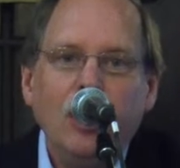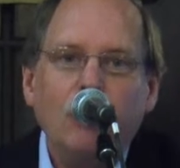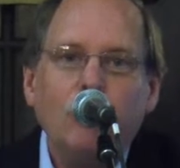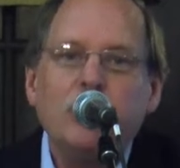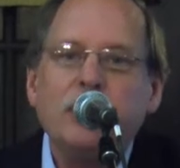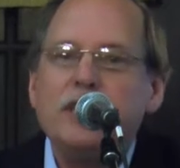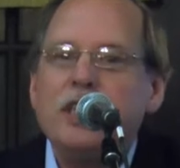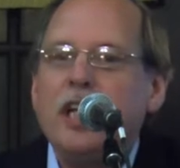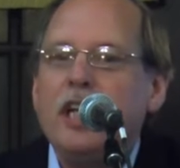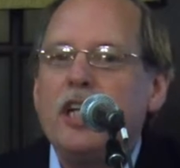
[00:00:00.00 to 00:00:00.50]

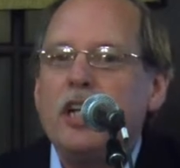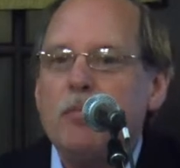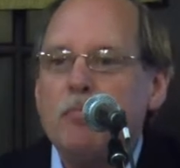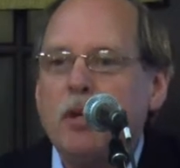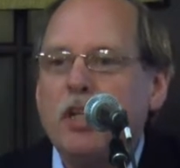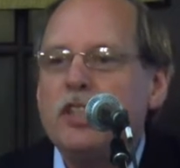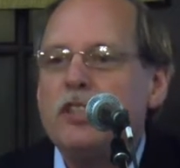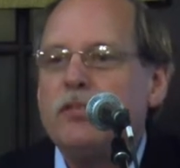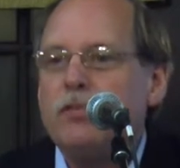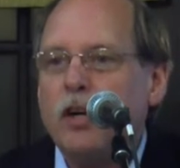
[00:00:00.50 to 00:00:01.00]
was taken
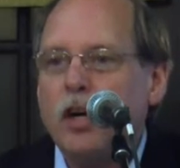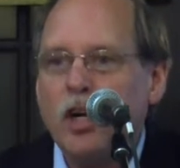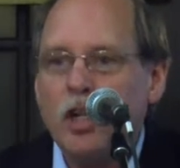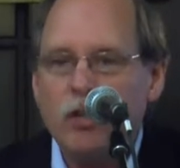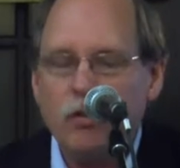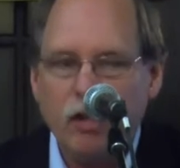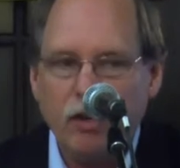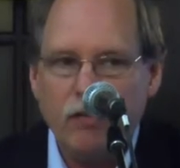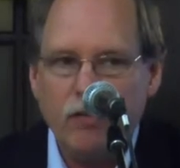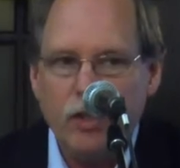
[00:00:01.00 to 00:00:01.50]
much
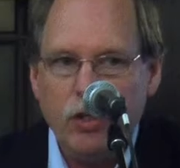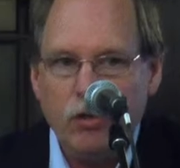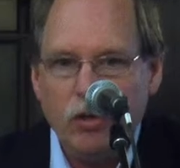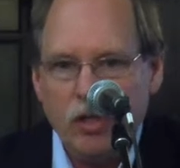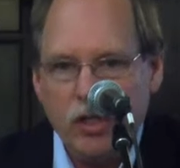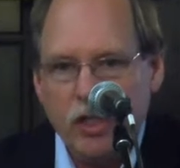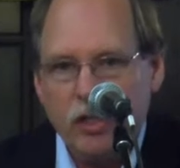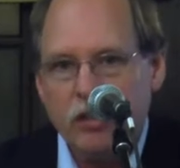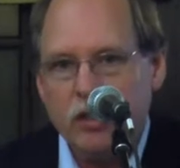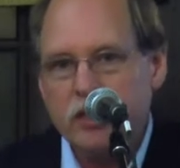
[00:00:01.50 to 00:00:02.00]
farther a few
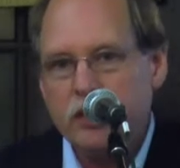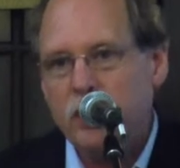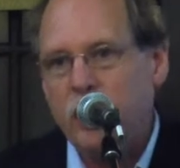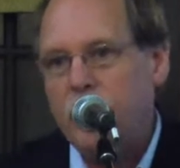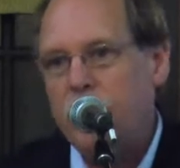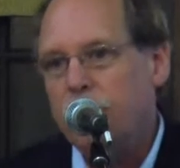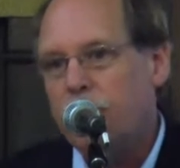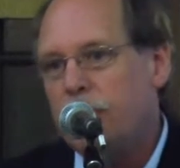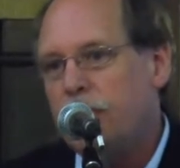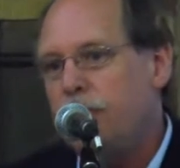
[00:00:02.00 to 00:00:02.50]
years
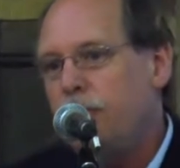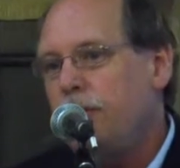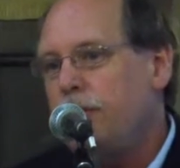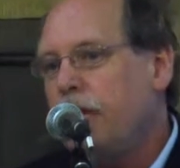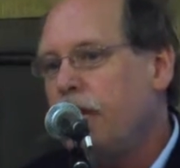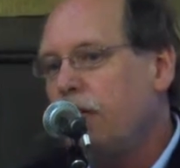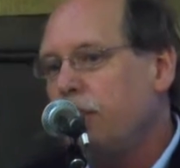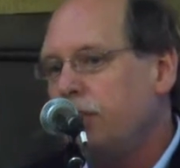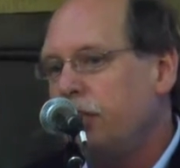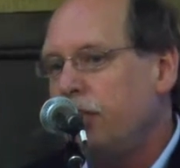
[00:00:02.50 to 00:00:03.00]
later in
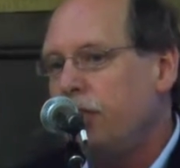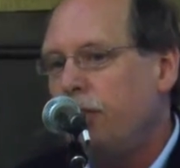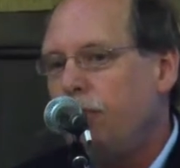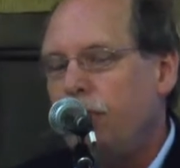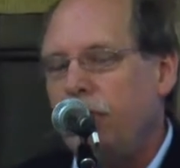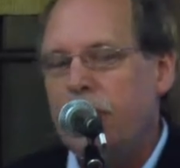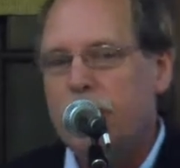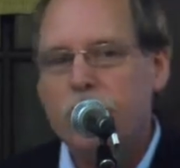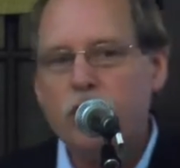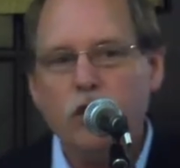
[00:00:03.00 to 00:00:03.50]

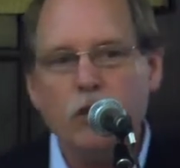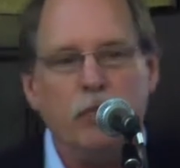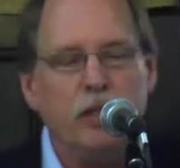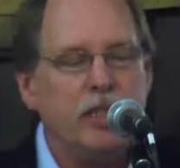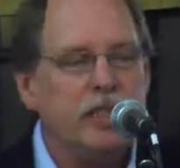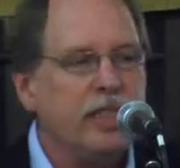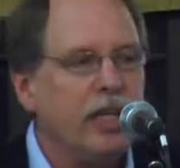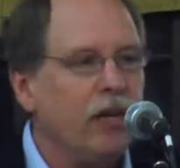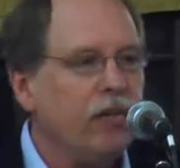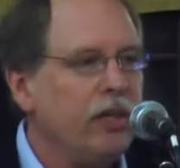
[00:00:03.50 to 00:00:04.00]
2003 in
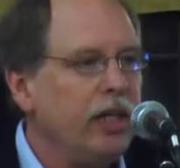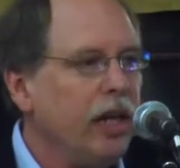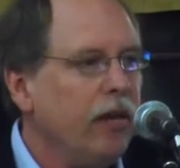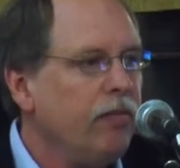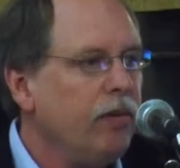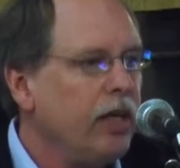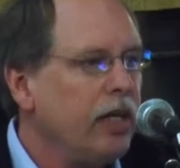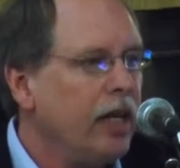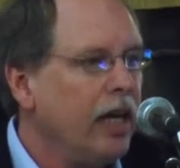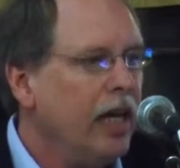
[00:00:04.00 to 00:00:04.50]
Durban, South
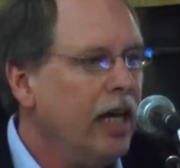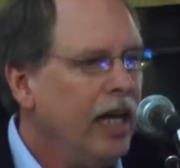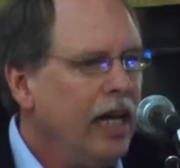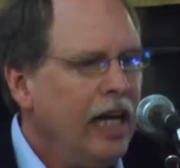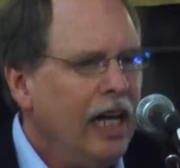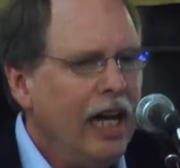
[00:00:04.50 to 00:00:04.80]
Africa.